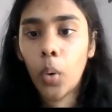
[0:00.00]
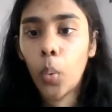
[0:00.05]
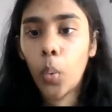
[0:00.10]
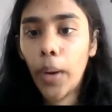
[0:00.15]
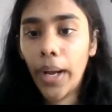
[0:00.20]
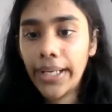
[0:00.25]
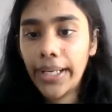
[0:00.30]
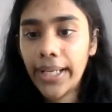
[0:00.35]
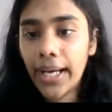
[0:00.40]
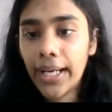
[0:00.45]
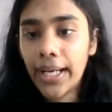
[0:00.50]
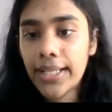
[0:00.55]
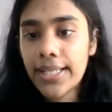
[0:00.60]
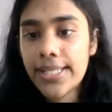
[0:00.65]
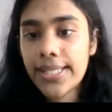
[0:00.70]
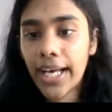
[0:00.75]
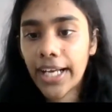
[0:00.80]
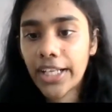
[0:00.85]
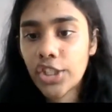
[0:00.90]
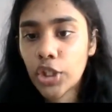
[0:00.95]
Well done,
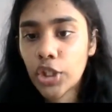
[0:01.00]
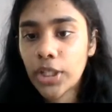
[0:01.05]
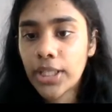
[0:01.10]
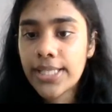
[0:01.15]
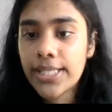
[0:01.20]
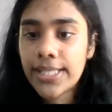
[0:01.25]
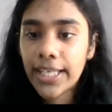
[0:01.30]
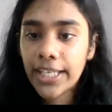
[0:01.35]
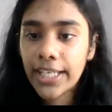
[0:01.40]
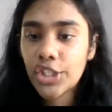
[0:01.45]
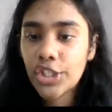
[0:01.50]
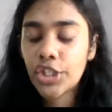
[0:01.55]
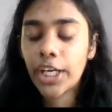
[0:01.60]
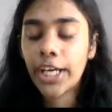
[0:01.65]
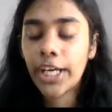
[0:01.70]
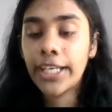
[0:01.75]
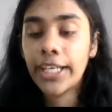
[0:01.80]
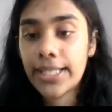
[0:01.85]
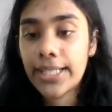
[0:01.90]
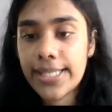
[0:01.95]
Sanchi,
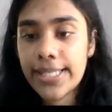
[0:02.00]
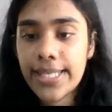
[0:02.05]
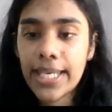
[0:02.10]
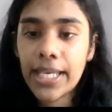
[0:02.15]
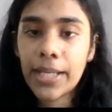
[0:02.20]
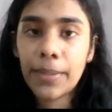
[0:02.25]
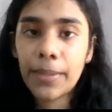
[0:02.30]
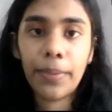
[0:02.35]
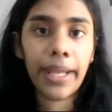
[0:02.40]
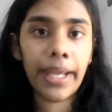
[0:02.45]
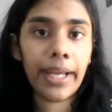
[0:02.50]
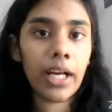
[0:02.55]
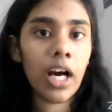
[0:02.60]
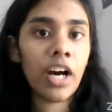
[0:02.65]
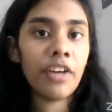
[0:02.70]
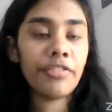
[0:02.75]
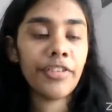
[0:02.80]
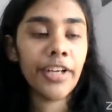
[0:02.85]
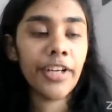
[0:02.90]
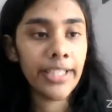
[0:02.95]
Sanjay, Naseeb,
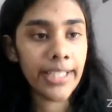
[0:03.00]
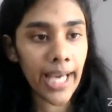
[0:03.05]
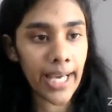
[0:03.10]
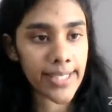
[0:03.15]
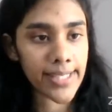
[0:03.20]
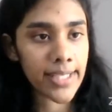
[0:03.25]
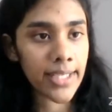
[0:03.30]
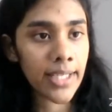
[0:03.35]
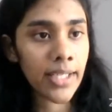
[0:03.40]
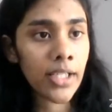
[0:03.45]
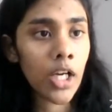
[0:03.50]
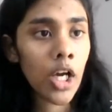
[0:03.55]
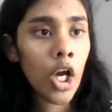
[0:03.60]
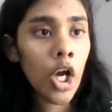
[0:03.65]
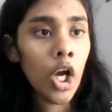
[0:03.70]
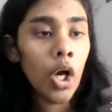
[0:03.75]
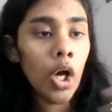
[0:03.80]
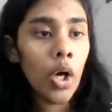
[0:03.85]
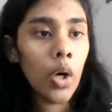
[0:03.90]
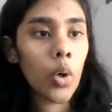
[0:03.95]
Rekha. Fantastic.
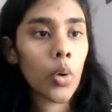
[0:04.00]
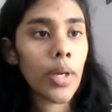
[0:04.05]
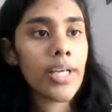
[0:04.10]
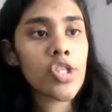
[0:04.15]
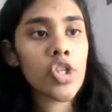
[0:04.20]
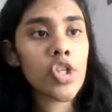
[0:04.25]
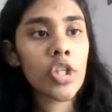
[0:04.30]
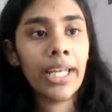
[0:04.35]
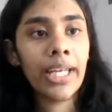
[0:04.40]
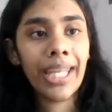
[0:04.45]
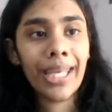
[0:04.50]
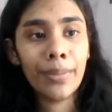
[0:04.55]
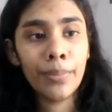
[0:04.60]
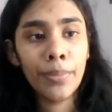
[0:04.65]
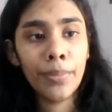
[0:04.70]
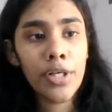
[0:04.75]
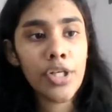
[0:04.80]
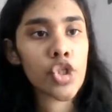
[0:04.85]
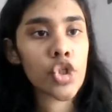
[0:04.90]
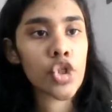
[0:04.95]
Okay, so the
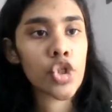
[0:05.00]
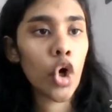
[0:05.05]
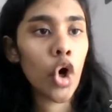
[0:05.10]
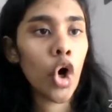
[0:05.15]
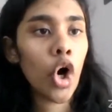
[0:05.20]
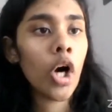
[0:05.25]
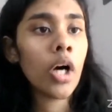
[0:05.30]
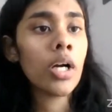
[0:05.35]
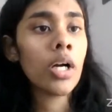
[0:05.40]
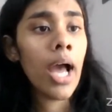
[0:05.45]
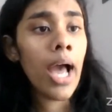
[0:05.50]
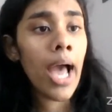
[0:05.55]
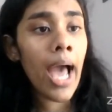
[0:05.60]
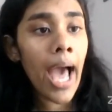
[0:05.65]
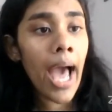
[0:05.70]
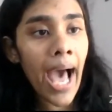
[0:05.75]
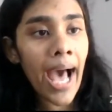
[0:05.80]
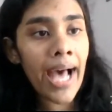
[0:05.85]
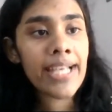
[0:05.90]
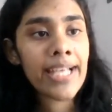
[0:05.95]
neighbor's dog
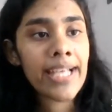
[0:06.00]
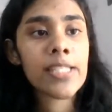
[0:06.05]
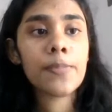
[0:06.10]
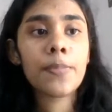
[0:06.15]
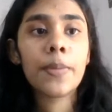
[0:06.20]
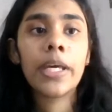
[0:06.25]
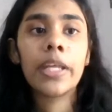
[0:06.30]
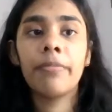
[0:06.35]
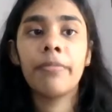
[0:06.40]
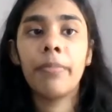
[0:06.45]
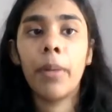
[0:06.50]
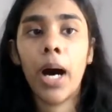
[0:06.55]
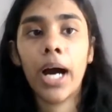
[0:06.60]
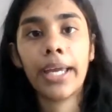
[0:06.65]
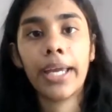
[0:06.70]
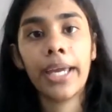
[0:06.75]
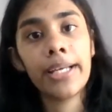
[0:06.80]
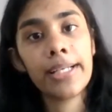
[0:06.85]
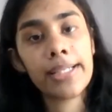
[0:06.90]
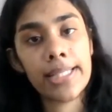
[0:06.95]
has been
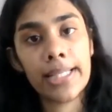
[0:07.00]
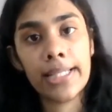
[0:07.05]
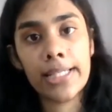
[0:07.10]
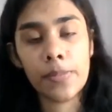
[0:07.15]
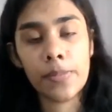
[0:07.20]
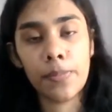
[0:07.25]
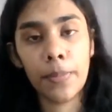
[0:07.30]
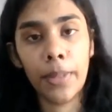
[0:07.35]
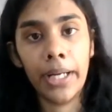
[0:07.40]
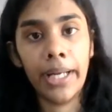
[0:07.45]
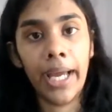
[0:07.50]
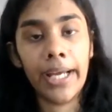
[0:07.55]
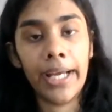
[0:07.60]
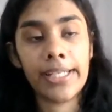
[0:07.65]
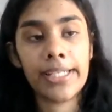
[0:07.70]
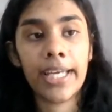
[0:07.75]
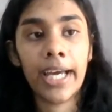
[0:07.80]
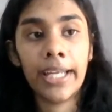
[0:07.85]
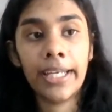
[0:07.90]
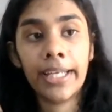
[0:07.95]
barking since
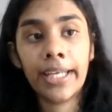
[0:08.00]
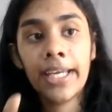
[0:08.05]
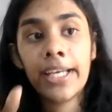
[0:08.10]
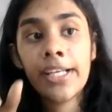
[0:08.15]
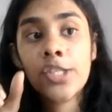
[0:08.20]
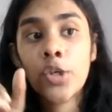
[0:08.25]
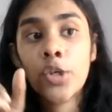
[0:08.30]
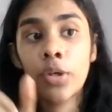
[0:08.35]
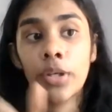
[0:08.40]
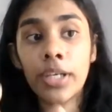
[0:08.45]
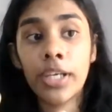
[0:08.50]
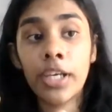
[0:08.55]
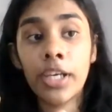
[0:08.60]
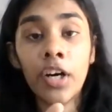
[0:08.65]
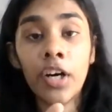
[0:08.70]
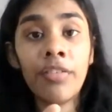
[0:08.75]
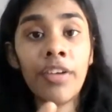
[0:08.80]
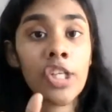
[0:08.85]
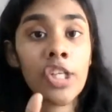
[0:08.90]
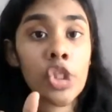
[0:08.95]
midnight. Yani ki, so
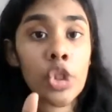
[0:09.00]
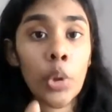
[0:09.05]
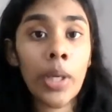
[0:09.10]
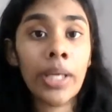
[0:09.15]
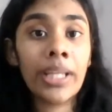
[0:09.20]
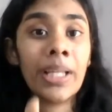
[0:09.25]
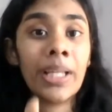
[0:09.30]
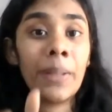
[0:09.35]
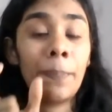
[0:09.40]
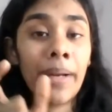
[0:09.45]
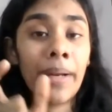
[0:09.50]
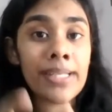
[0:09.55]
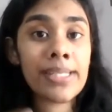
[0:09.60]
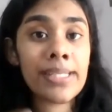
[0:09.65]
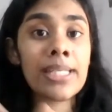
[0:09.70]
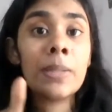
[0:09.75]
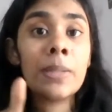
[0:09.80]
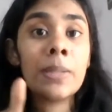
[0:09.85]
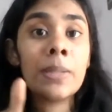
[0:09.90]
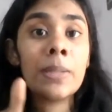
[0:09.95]
here we are showing the
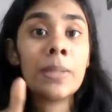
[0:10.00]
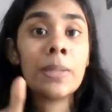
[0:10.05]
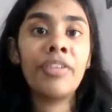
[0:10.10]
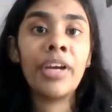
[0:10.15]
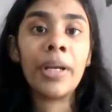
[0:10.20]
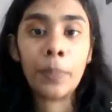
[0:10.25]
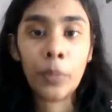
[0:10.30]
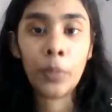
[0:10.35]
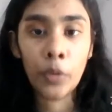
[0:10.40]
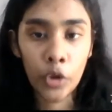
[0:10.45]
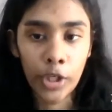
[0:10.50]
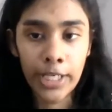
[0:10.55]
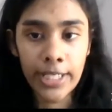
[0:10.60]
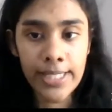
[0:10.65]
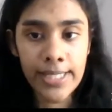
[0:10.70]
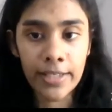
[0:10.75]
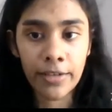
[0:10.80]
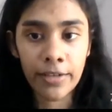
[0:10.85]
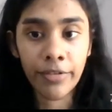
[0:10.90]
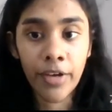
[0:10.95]
present perfect
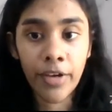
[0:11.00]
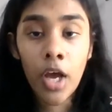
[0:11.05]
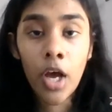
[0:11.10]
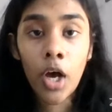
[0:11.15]
progressive.